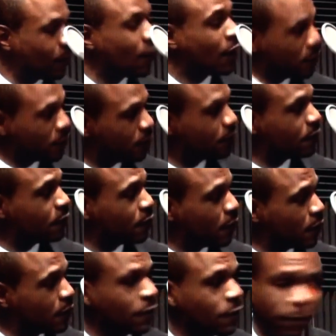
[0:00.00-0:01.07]
But and and
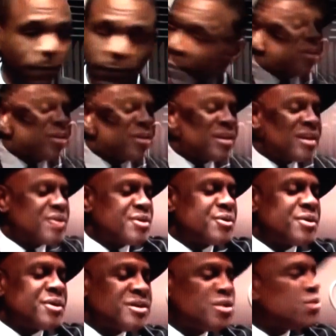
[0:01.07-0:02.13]
the key I heard in there
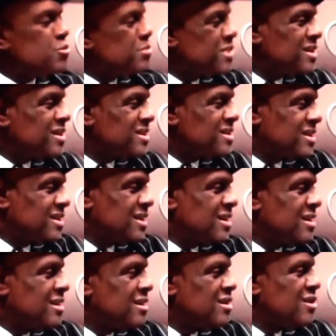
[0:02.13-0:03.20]
though is humility.
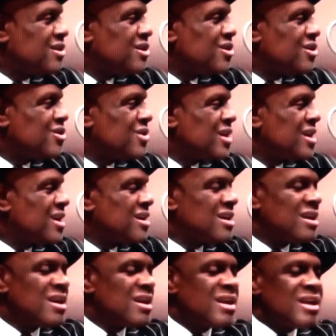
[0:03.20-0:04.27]
You know,
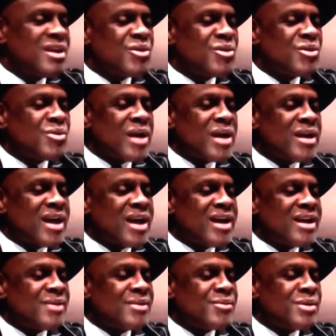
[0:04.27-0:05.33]
and you know, I
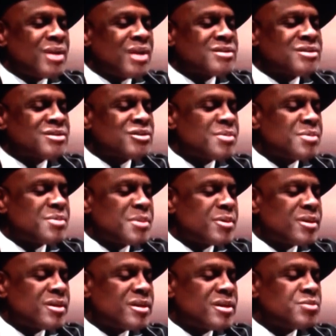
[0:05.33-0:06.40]
I, we, I, was talking to my
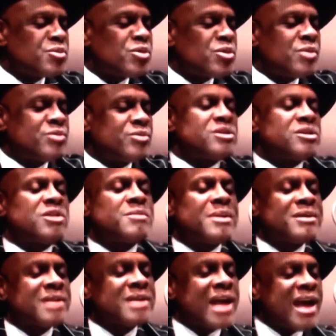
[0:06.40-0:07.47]
brother this morning. We were talking
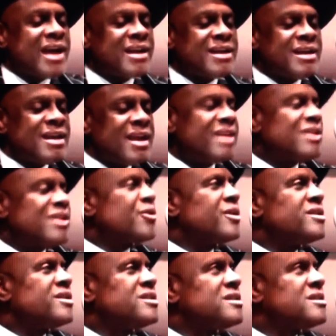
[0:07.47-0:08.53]
about God and the
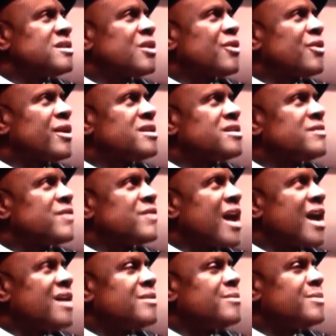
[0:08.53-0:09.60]
greatness, the greatness of
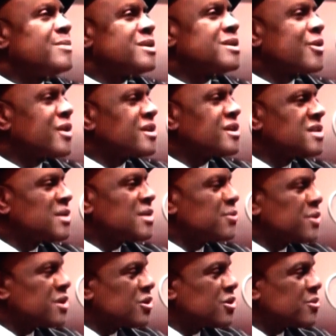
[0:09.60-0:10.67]
God. But the greatest
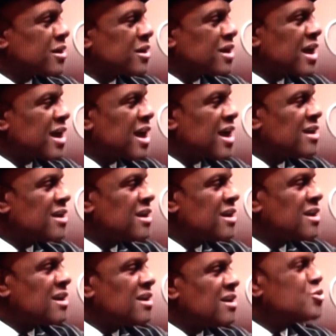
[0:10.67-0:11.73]
thing to learn about God
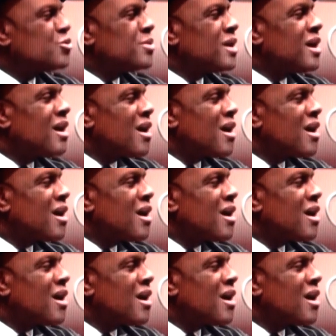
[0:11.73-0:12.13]
is to be